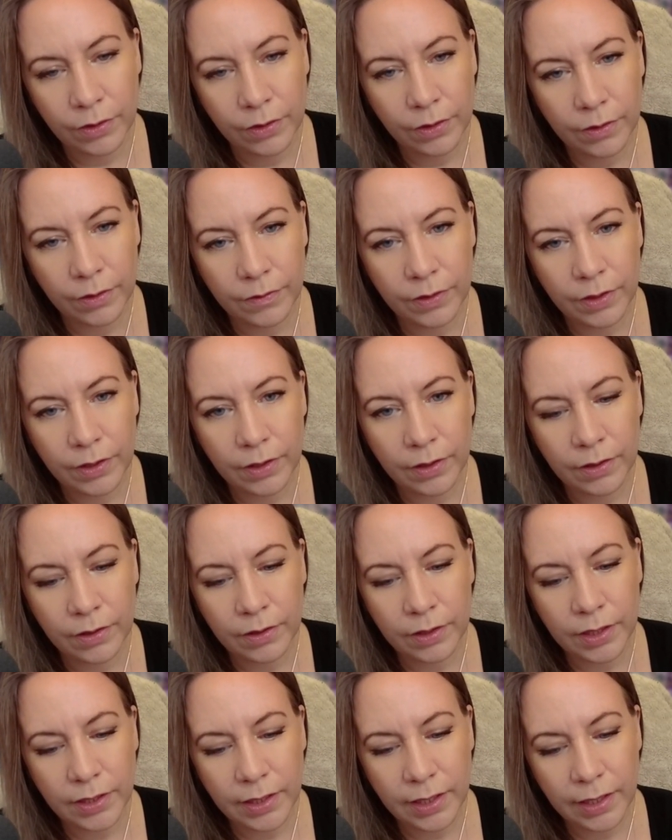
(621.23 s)
of the
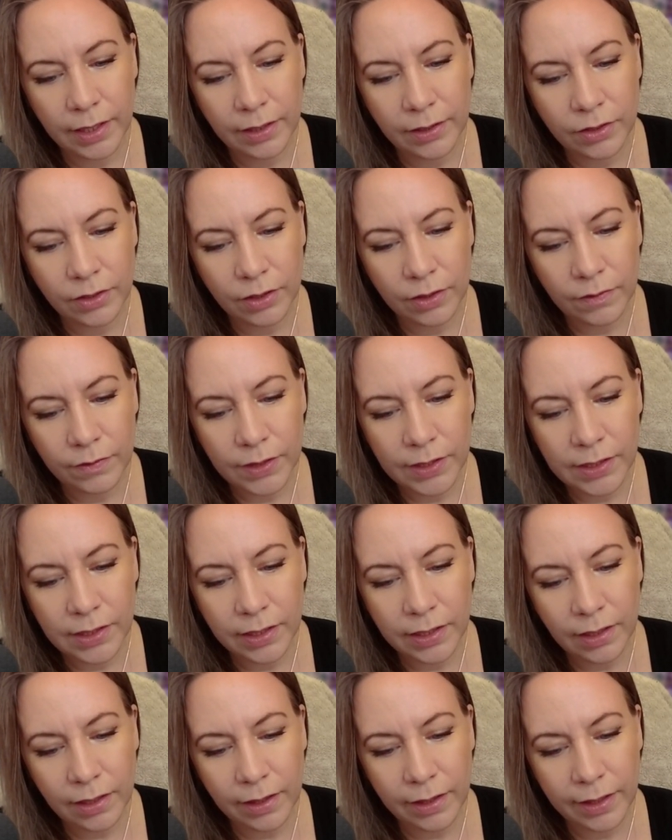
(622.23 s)
architecture of this
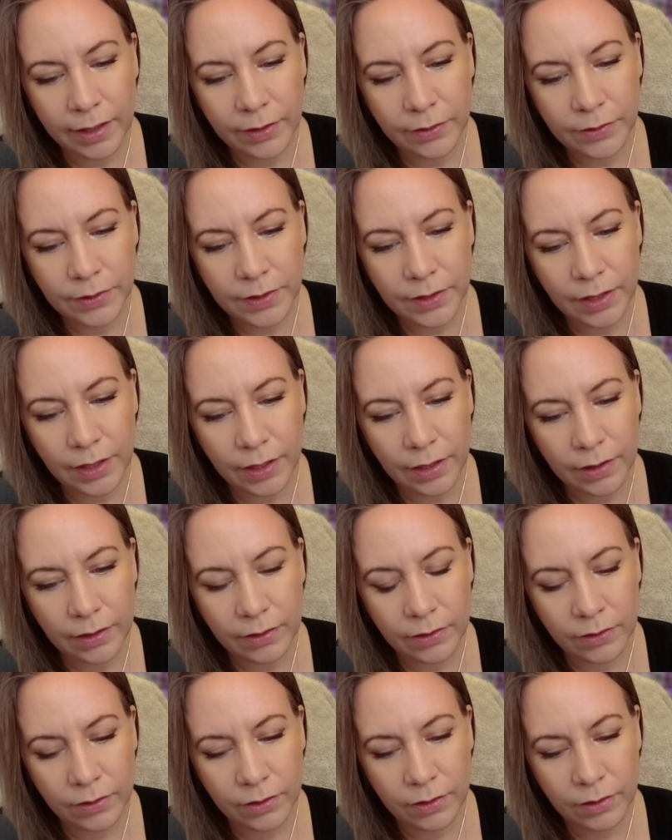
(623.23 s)
little house here.